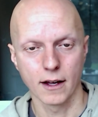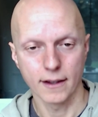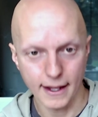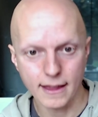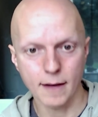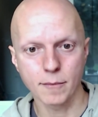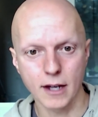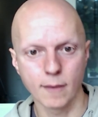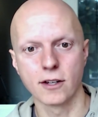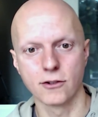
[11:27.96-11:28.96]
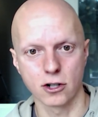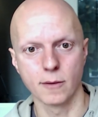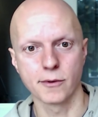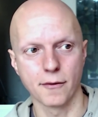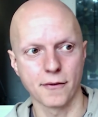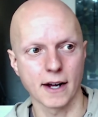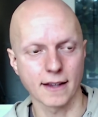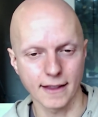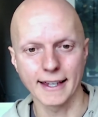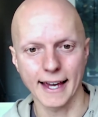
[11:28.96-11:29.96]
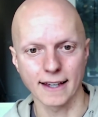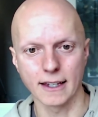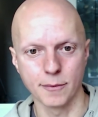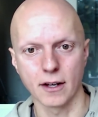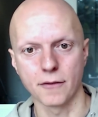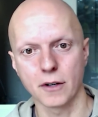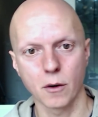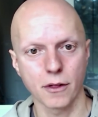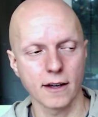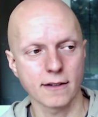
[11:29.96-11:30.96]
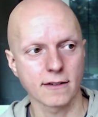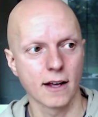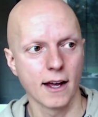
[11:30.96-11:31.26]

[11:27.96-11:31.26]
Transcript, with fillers: Let them come to terms with the fact that they can't keep suffering with this.